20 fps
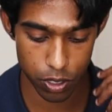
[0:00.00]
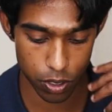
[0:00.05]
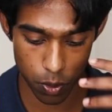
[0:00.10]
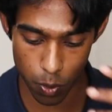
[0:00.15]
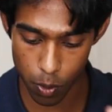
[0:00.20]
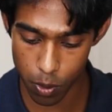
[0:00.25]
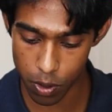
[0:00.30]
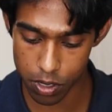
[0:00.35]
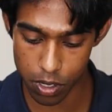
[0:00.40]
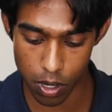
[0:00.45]

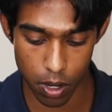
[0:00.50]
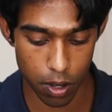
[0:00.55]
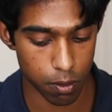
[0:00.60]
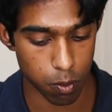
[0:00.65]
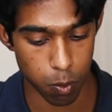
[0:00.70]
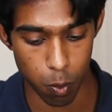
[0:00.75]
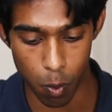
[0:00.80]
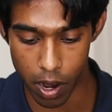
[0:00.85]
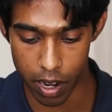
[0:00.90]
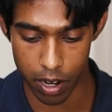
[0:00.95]
scores
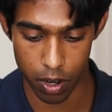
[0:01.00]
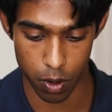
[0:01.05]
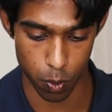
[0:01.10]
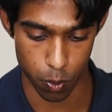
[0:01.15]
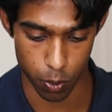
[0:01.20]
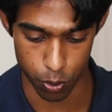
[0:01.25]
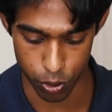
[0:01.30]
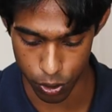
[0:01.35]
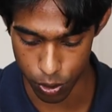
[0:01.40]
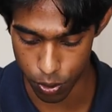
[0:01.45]
of 1
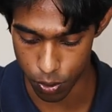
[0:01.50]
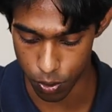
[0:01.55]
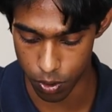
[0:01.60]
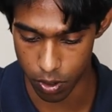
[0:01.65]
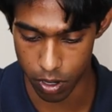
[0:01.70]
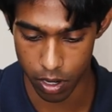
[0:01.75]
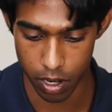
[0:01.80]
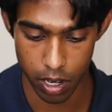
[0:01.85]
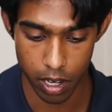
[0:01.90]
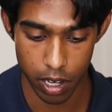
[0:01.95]
or 2.
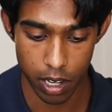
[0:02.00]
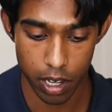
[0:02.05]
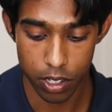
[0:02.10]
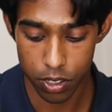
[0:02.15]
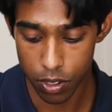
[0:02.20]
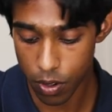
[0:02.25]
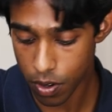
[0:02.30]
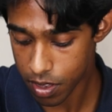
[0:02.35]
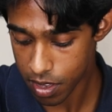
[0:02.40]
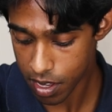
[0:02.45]

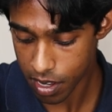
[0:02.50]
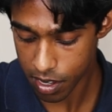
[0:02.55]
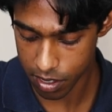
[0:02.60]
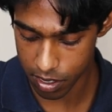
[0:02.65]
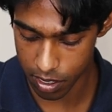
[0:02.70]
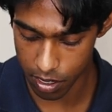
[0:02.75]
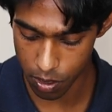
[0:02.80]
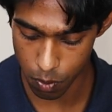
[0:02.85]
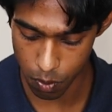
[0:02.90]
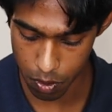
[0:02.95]
So in
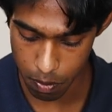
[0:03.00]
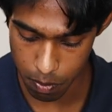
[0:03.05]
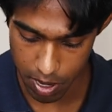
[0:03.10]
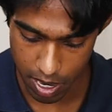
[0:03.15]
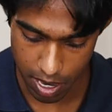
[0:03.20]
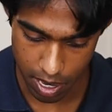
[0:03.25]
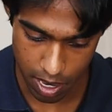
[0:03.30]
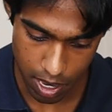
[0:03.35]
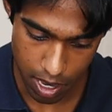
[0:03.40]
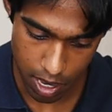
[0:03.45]
this, it would
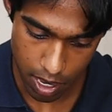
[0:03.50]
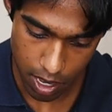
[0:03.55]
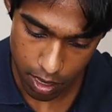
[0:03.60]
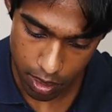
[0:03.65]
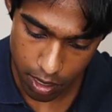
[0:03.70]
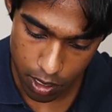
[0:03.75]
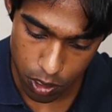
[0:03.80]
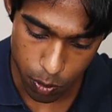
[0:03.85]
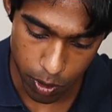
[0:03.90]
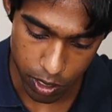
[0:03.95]
be
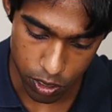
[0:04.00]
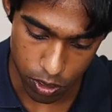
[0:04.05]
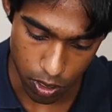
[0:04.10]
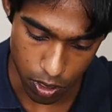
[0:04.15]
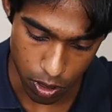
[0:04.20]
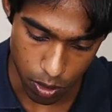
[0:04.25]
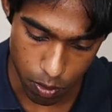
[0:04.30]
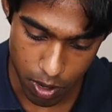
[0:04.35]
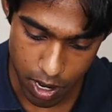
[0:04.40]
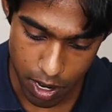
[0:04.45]
this
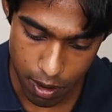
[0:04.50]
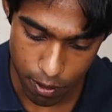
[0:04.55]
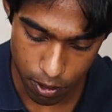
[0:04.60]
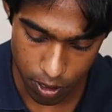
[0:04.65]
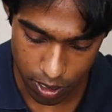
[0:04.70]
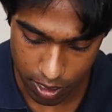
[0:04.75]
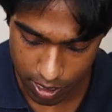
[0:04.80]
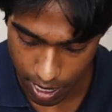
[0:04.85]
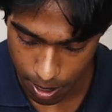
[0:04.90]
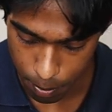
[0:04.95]
question 3, for
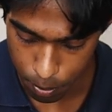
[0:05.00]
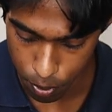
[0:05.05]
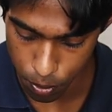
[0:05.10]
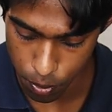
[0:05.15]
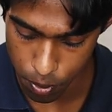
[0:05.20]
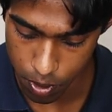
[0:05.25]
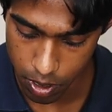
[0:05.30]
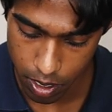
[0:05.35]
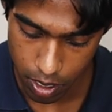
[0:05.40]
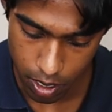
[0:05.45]

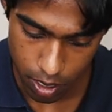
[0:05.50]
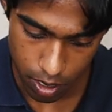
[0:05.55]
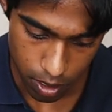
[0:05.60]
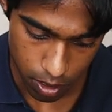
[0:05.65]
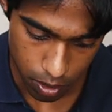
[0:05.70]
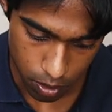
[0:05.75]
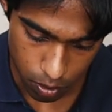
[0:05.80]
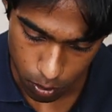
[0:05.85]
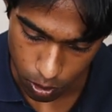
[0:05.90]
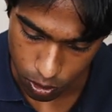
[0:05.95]
example,
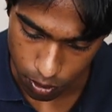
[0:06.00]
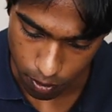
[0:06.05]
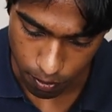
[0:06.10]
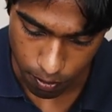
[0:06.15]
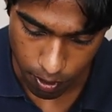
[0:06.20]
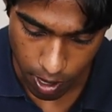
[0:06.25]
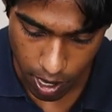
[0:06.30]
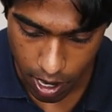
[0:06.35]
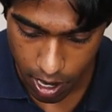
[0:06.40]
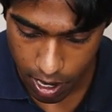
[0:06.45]
question
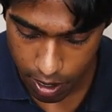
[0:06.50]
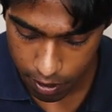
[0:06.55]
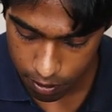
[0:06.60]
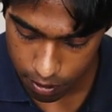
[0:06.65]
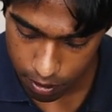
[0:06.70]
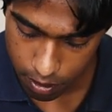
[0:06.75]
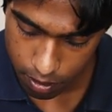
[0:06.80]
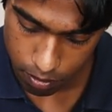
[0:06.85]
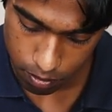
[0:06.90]
5,